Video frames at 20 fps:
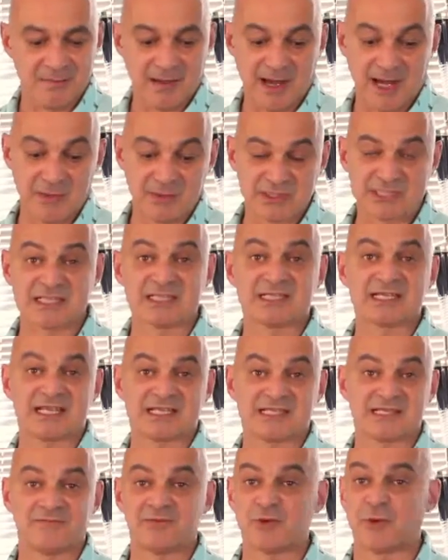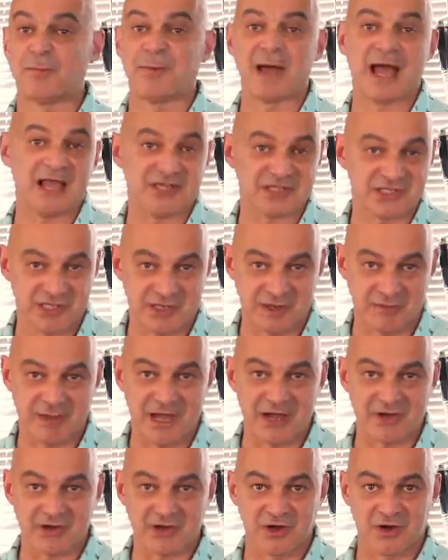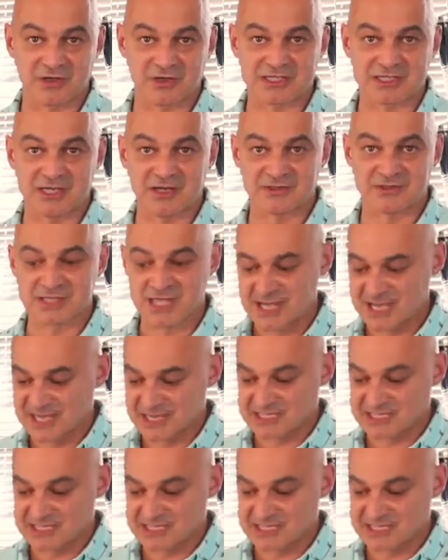But I would suggest if you're passionate about cocktails,